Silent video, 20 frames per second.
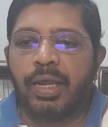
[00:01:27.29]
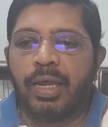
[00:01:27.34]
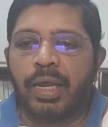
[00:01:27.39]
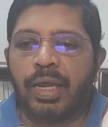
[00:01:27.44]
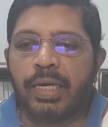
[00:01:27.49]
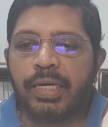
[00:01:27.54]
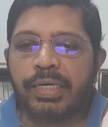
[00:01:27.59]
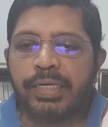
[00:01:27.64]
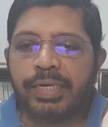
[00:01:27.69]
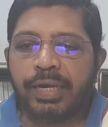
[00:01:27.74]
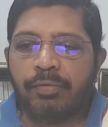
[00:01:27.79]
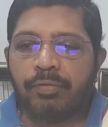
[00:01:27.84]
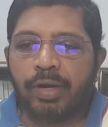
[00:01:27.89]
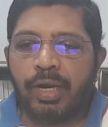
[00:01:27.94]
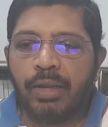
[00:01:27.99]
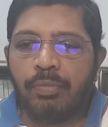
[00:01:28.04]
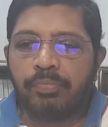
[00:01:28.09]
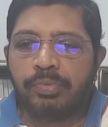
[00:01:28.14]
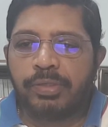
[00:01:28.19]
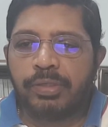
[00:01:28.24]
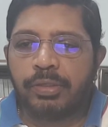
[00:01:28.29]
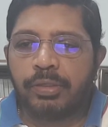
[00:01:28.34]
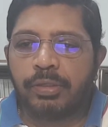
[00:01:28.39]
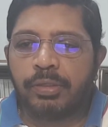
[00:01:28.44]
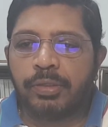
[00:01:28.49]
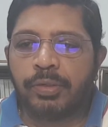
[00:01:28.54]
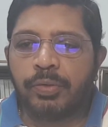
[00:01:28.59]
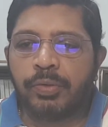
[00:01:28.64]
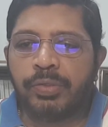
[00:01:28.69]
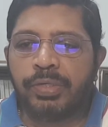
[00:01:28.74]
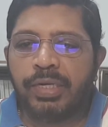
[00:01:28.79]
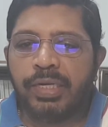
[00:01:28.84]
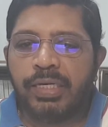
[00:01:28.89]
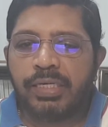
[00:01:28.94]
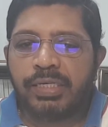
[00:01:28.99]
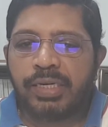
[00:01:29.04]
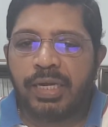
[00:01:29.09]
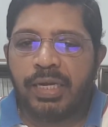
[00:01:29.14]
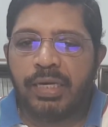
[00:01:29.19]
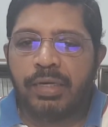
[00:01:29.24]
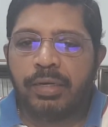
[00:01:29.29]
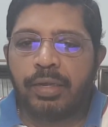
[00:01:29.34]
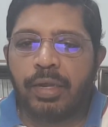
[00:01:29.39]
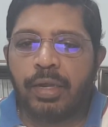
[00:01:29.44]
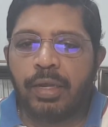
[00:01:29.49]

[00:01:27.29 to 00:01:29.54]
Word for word: and developed through detailed